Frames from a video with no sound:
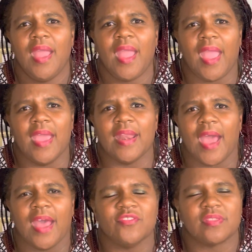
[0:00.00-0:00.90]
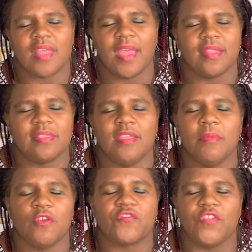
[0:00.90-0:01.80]
And I just had the
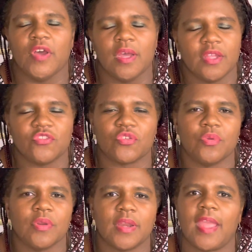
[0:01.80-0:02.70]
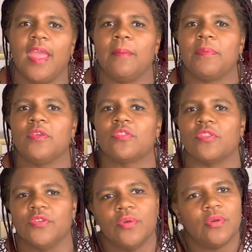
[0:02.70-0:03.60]
most fun touring the campus,
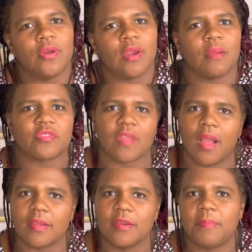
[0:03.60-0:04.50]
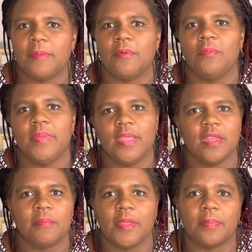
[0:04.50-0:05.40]
the dorms, talking to people,
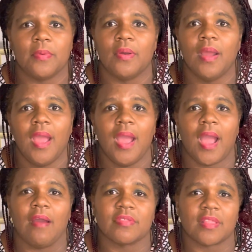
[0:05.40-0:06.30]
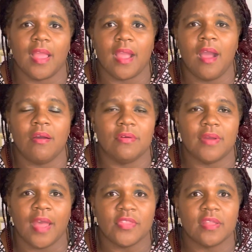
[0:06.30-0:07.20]
meeting people. I was like, oh,
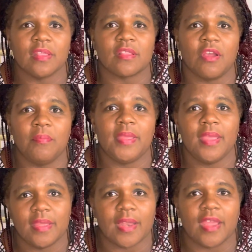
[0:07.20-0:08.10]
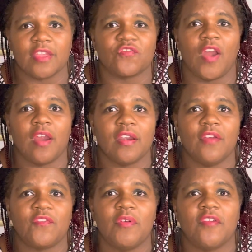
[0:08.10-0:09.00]
I think this going to be it. Like, it's far
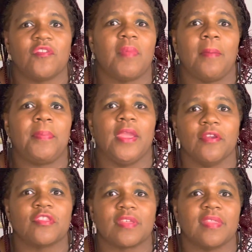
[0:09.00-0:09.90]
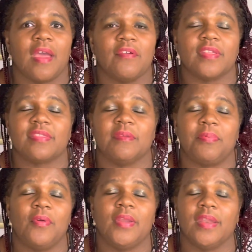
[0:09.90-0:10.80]
enough away from my parents because I was at the
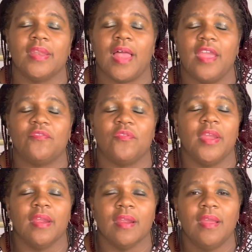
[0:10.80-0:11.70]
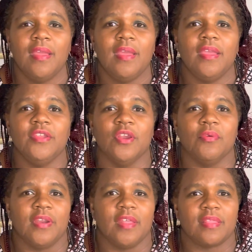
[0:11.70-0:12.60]
point in life where,
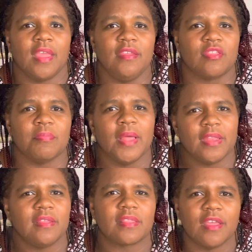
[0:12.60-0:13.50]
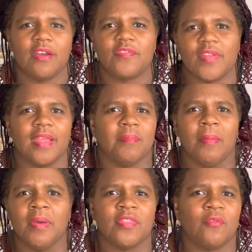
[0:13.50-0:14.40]
what do they say? You smelling yourself? Like, my
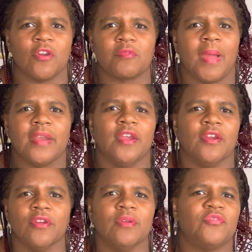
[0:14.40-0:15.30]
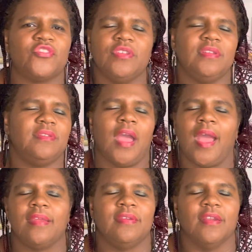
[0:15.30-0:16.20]
mother worked my nerves. She
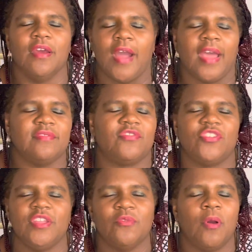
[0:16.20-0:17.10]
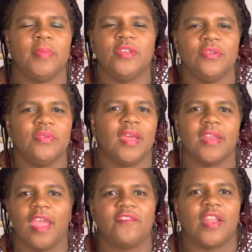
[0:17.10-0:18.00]
died. She didn't want me to do
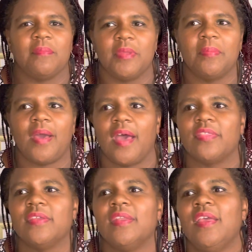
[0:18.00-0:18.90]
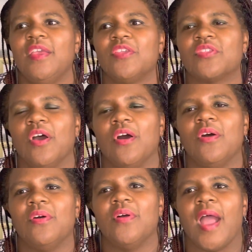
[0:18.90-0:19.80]
nothing. I didn't feel like being bothered.
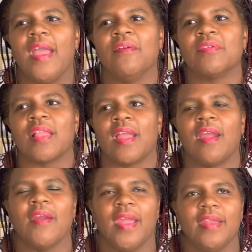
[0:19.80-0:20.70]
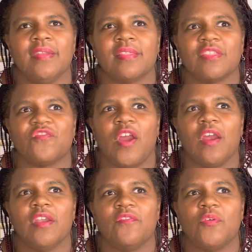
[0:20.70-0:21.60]
So it was like, all right, this is far
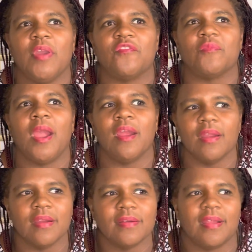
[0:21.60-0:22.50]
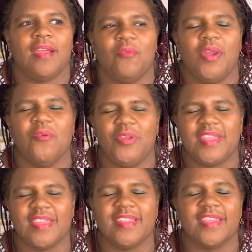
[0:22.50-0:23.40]
enough away from her where we
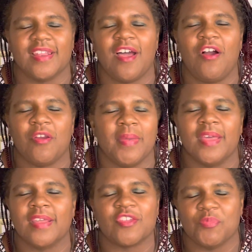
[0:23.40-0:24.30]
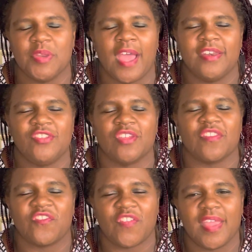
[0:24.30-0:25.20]
could get along better because we're not in each
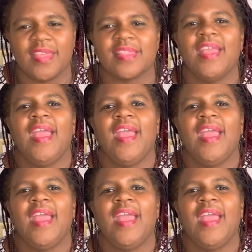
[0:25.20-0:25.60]
other's face.